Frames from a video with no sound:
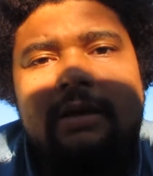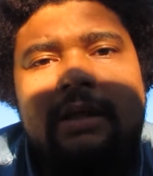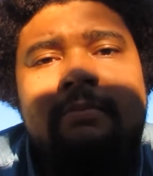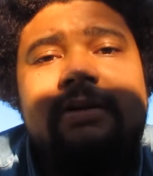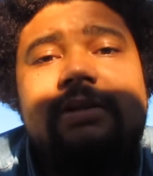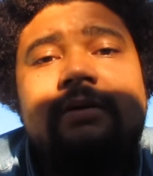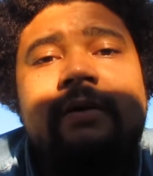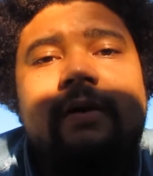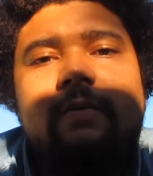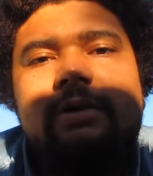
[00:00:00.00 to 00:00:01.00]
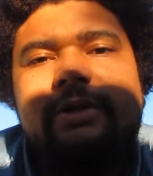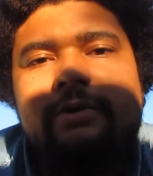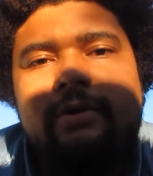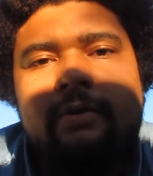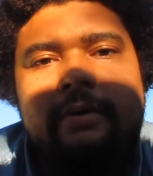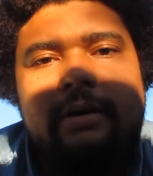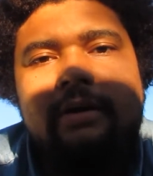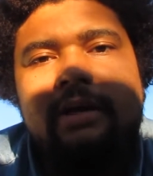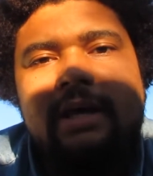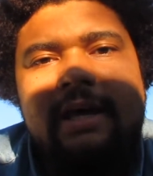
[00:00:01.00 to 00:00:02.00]
That means they'll know what you're doing,
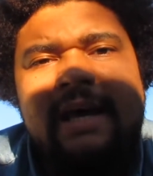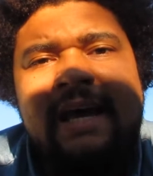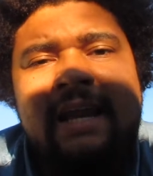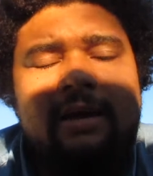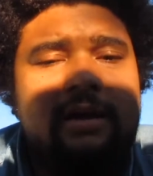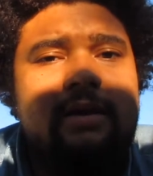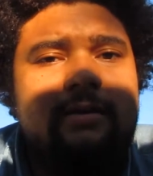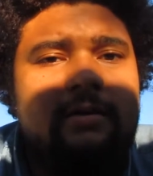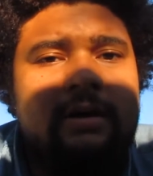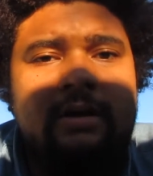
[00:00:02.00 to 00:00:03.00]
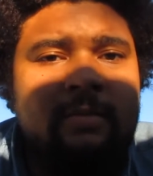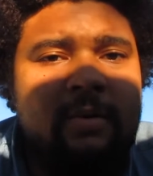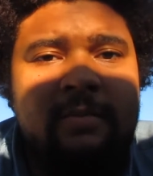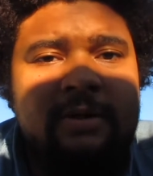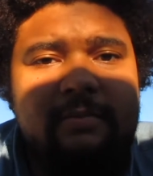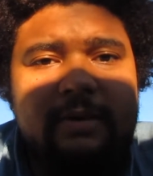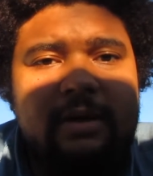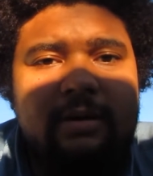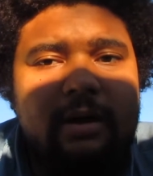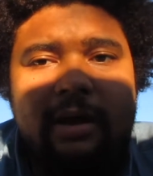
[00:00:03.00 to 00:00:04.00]
and it can kill you at any moment,
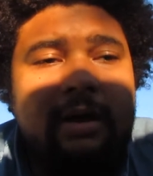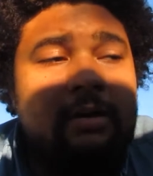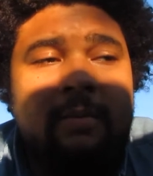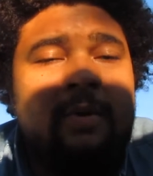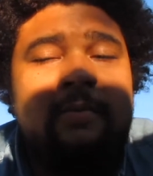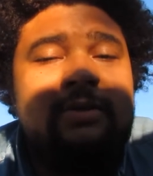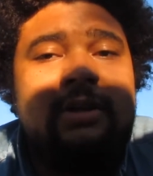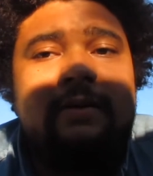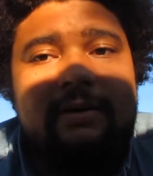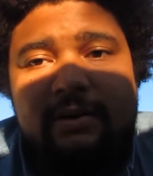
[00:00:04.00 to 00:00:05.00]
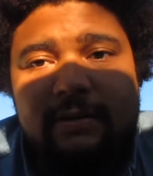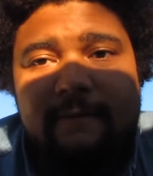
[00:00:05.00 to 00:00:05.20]
at any moment's notice.